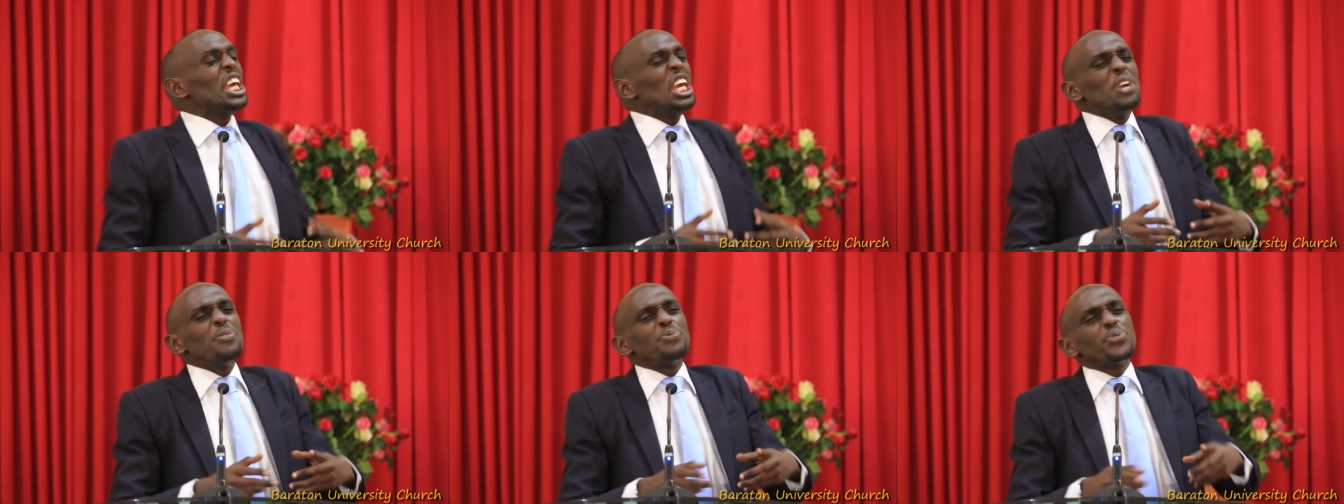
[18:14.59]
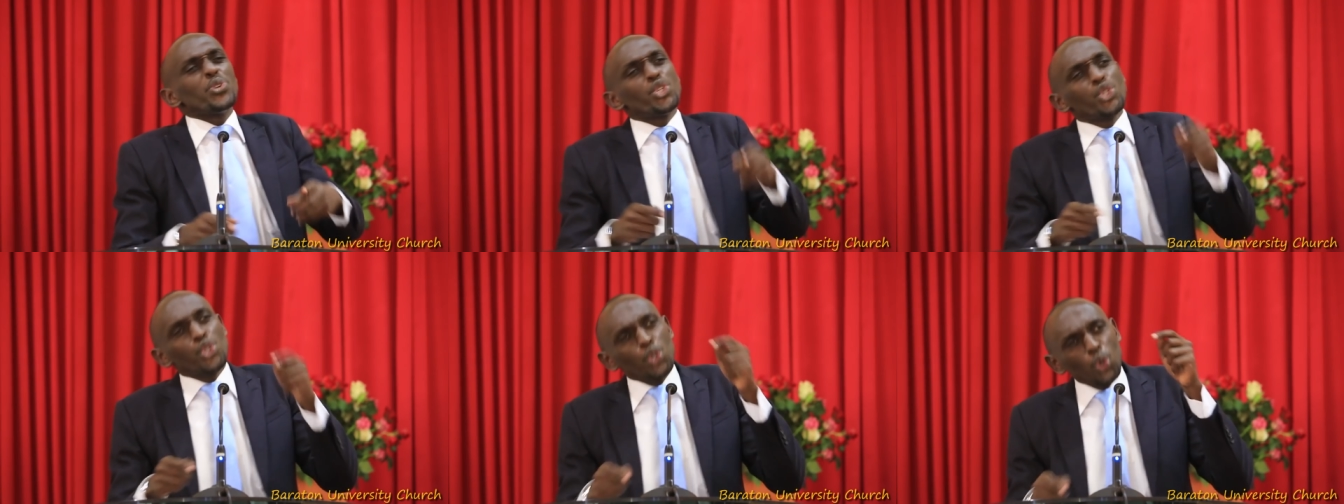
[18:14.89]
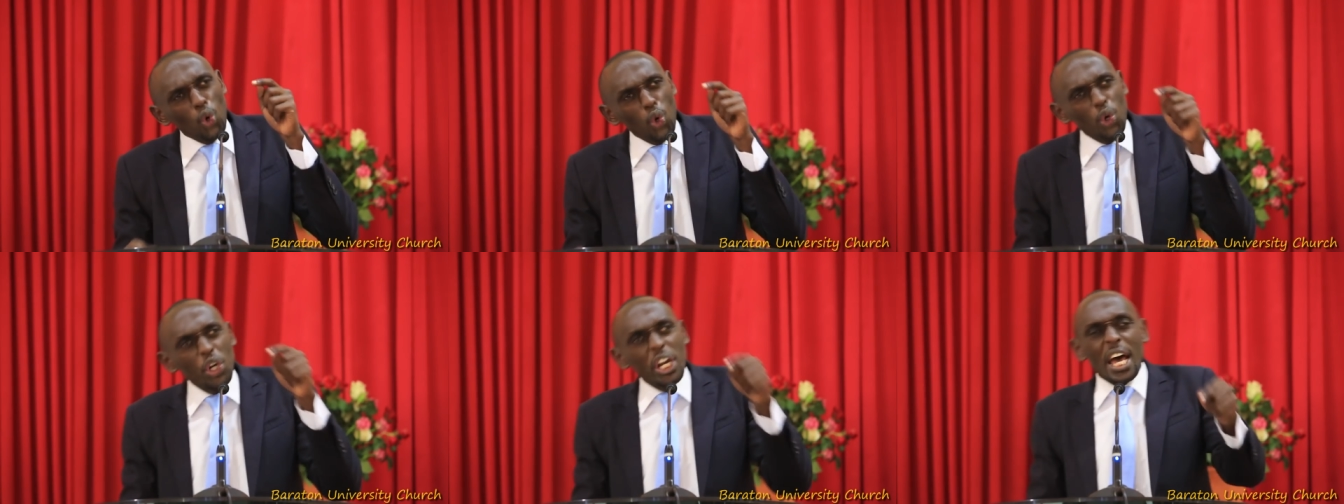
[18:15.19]
If
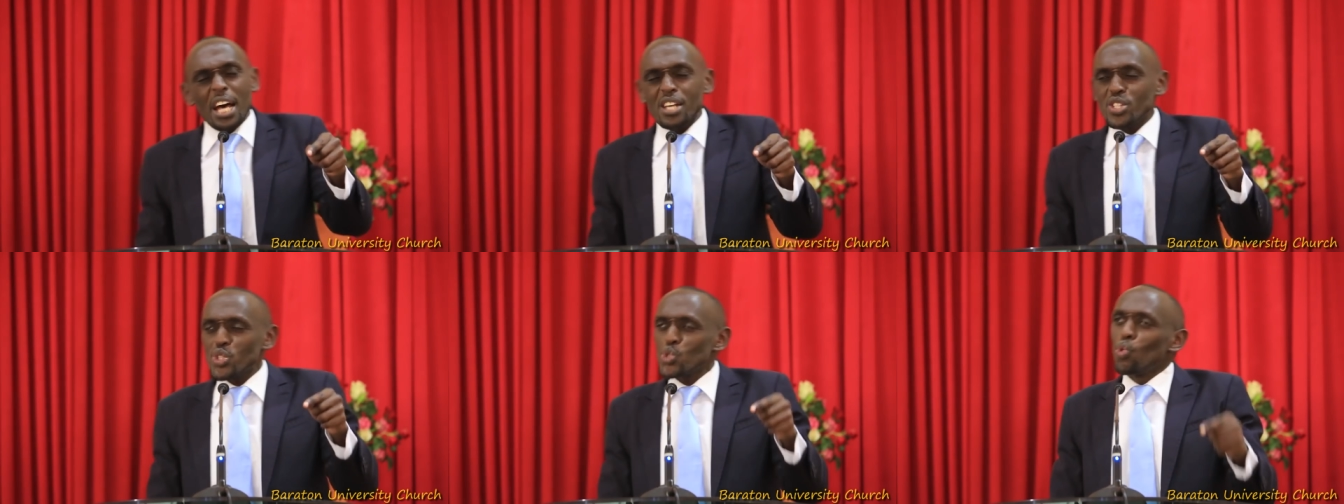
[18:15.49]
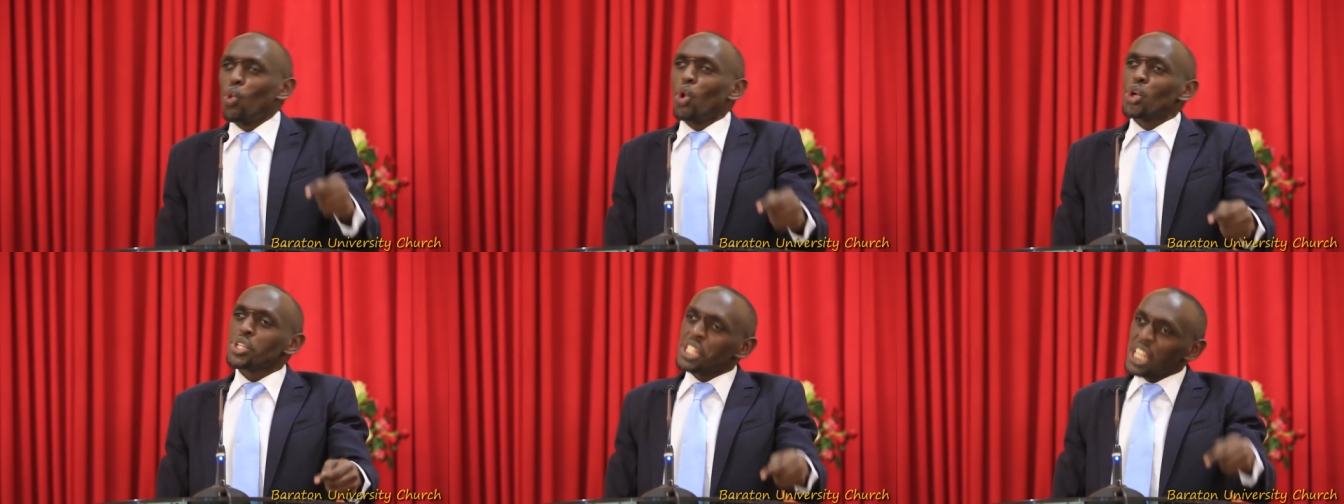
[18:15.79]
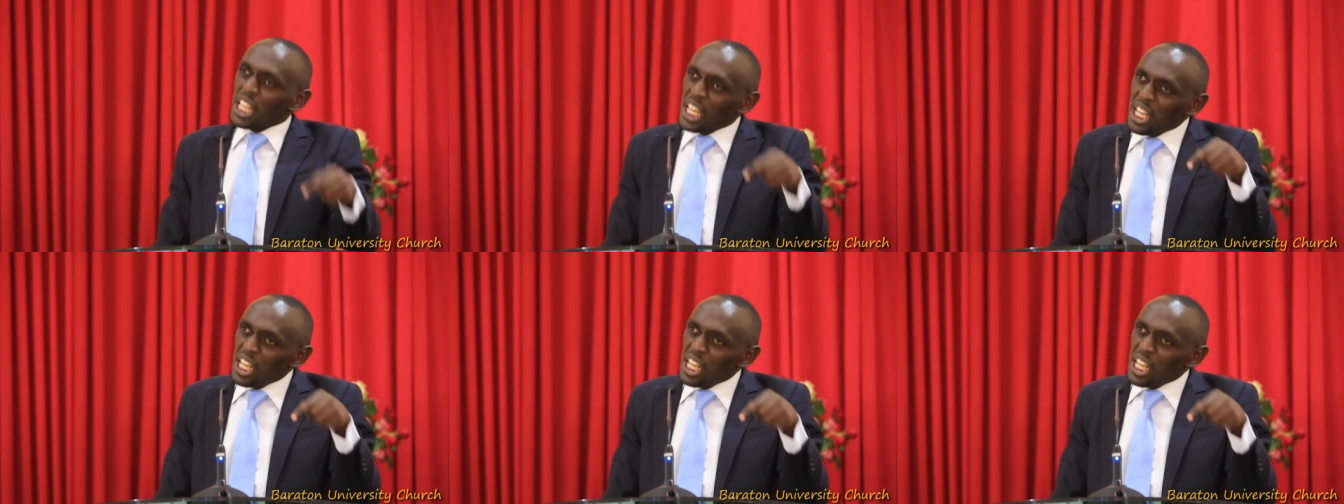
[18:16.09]
Judas was